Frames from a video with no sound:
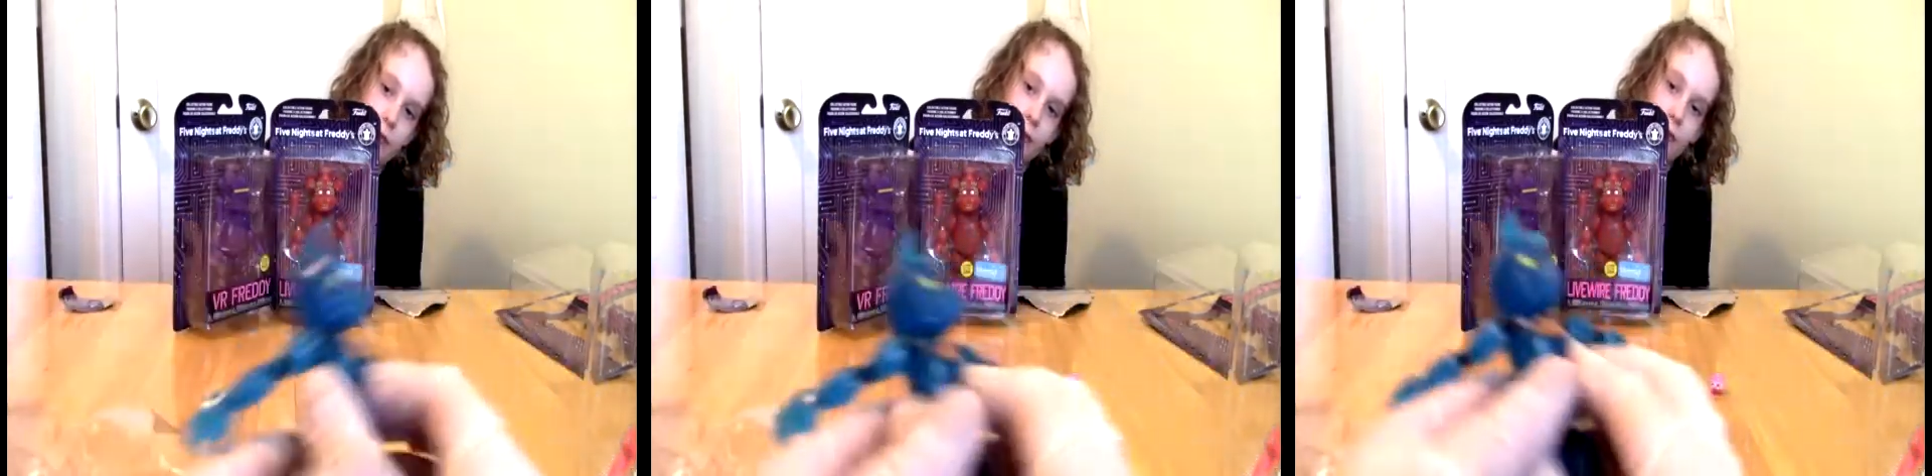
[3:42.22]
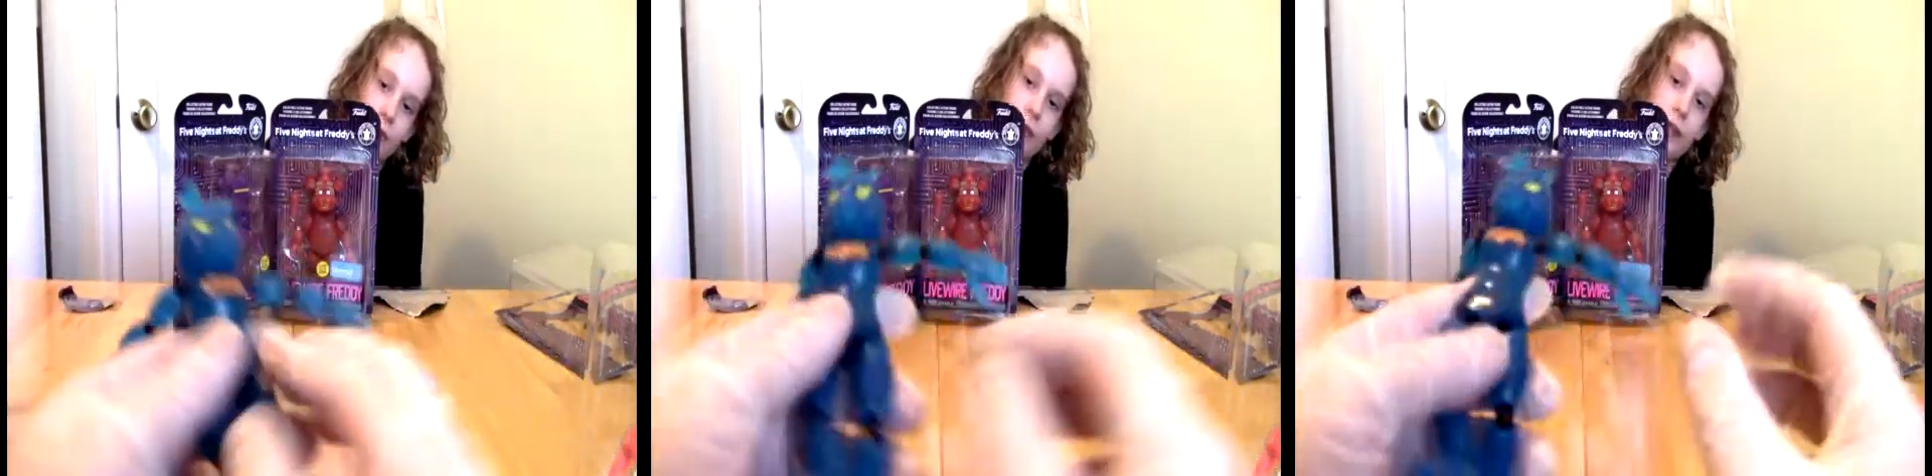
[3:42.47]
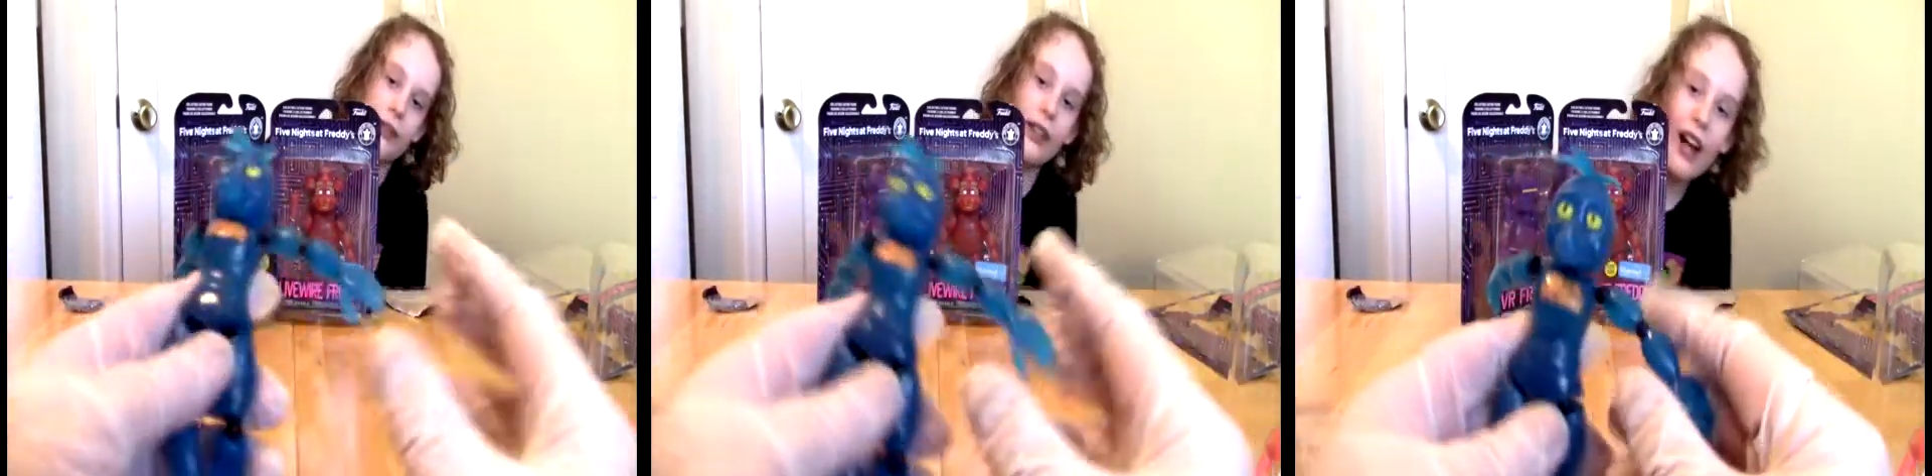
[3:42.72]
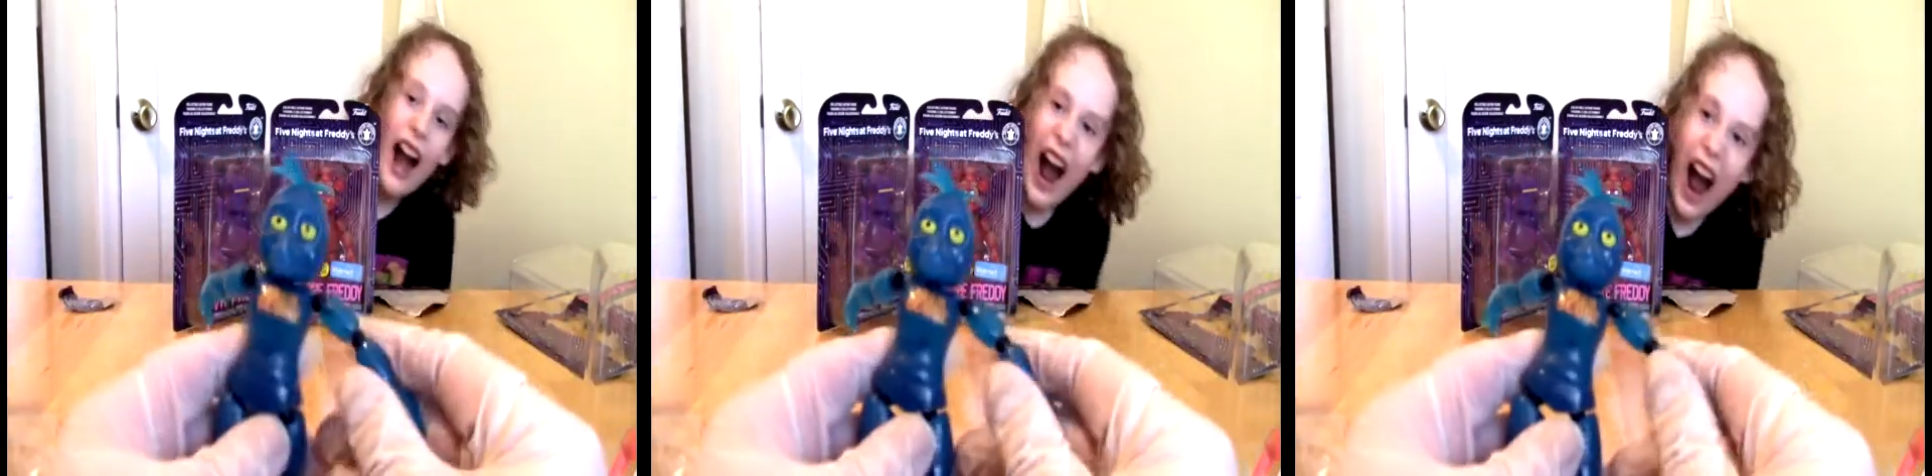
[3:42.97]
Oh,
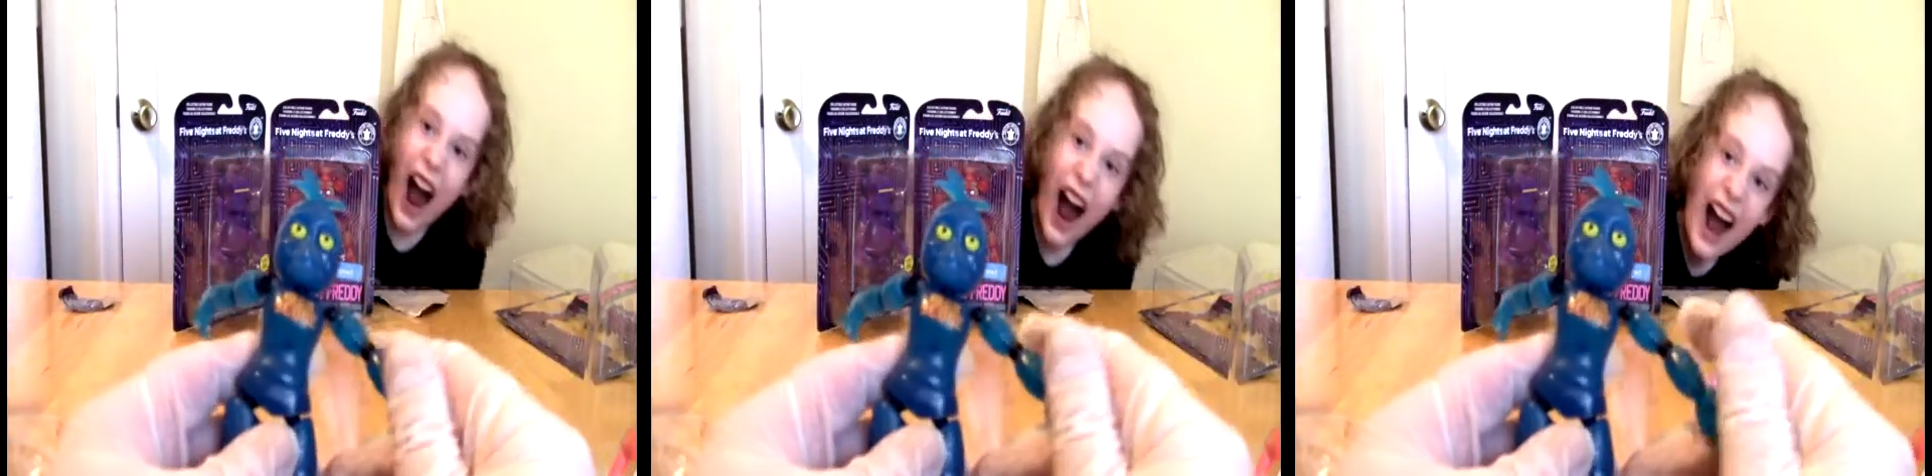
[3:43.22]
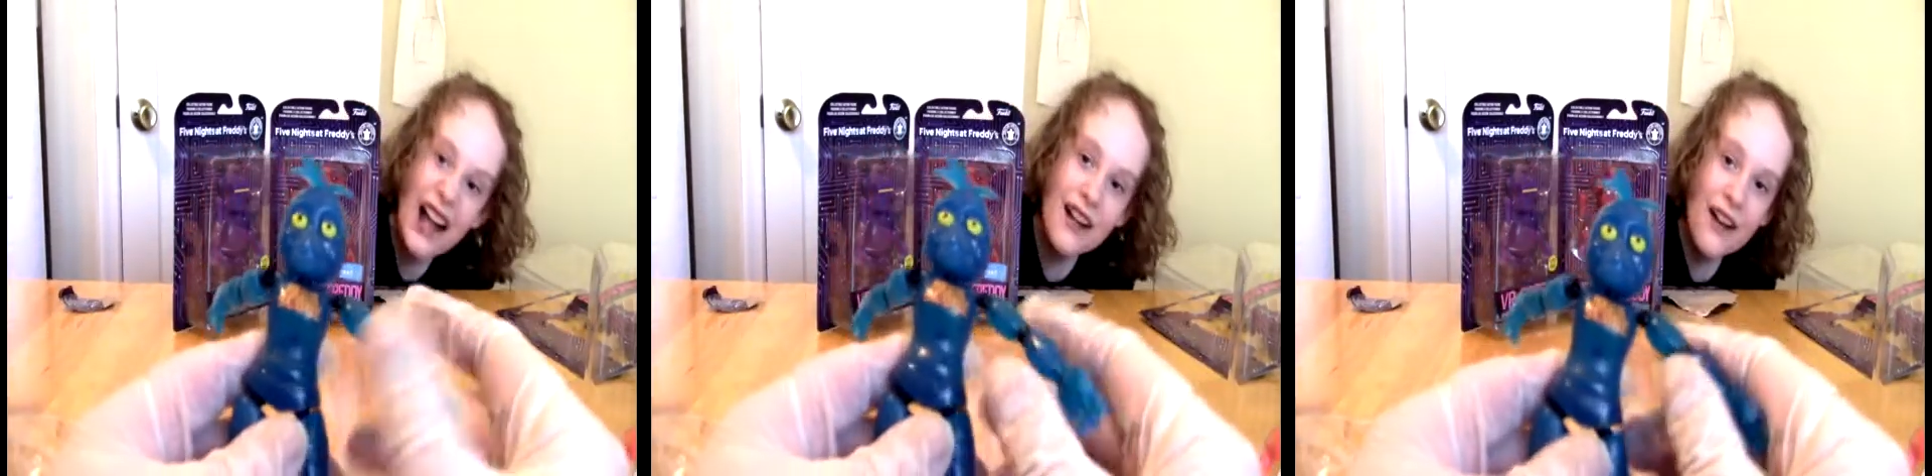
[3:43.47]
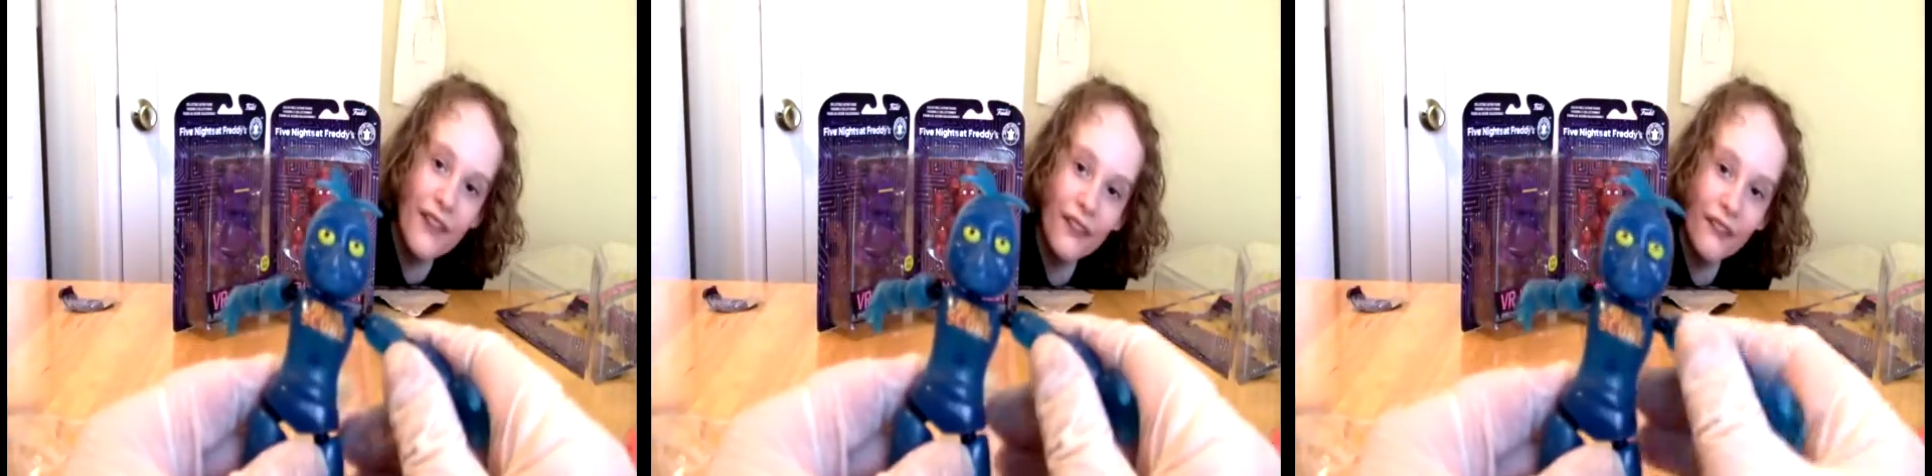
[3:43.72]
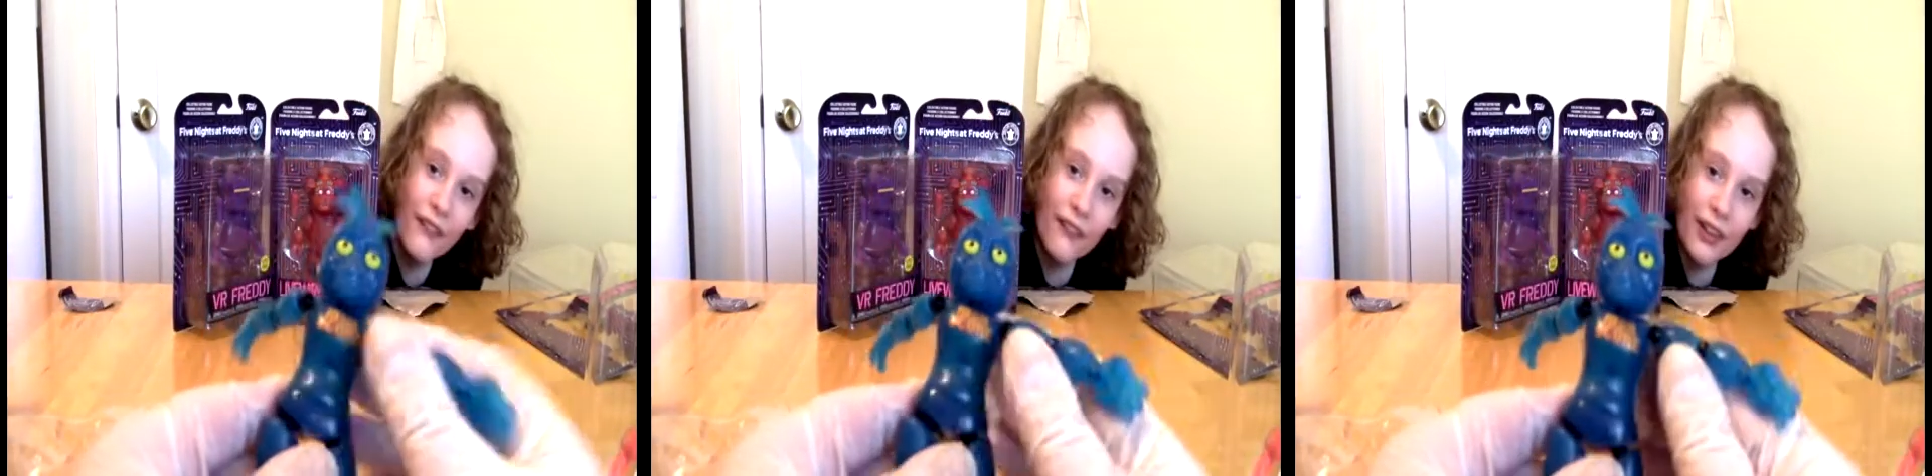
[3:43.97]
hey!
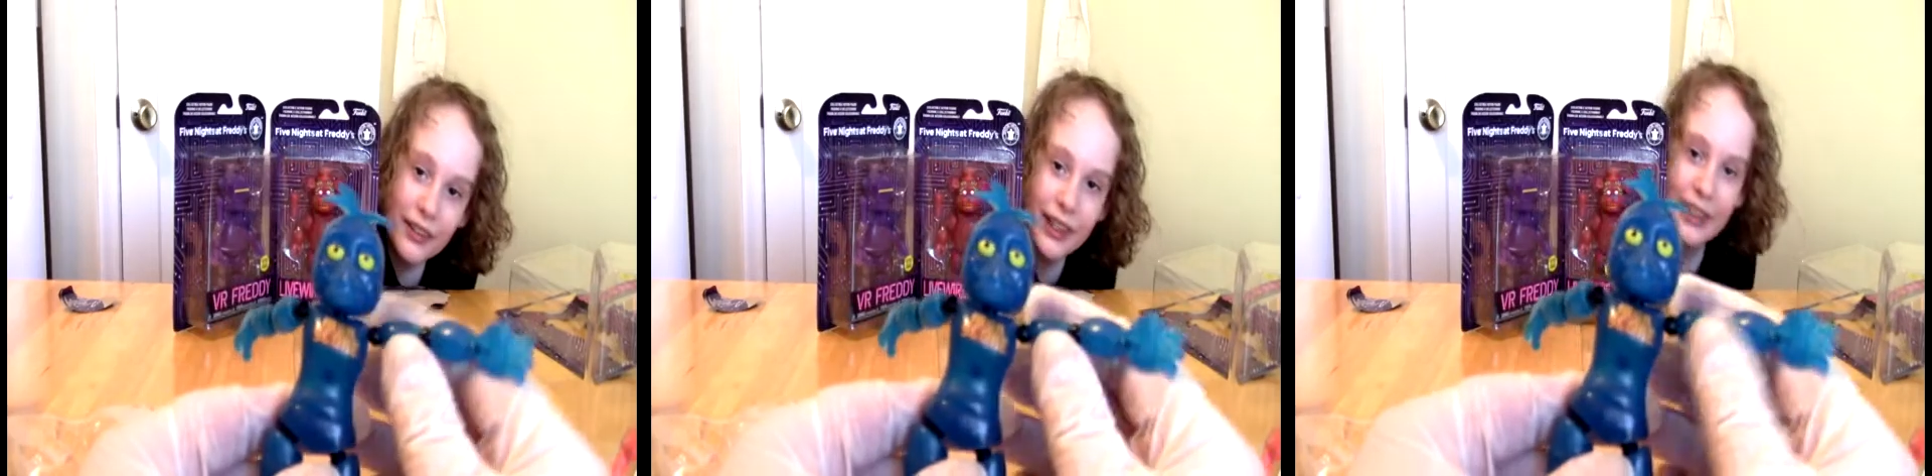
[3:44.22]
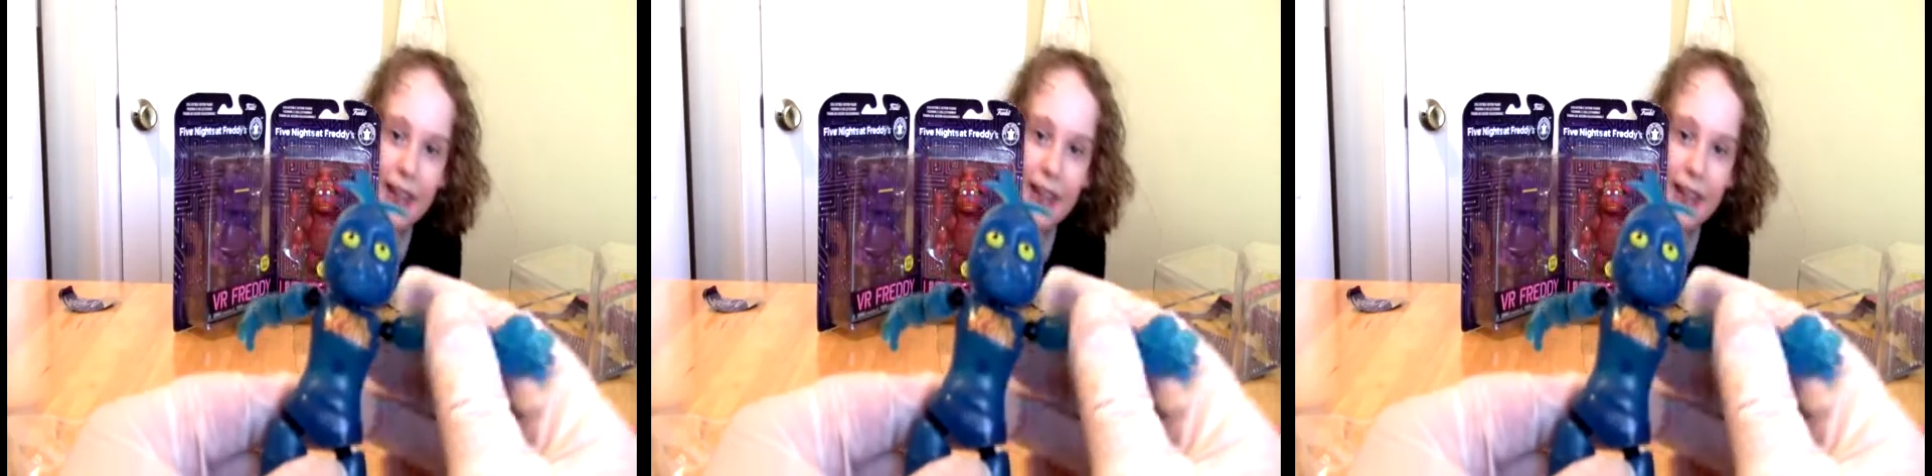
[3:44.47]
Whoa, they my god.